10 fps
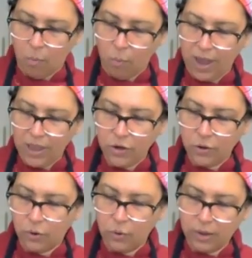When
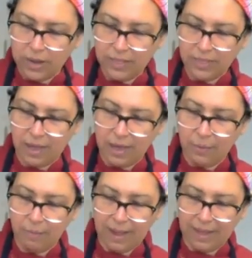you're cooking the
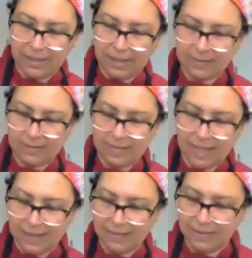aromatics,
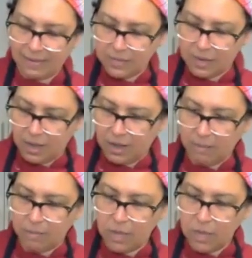that's the
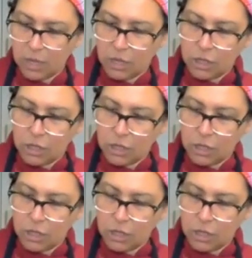time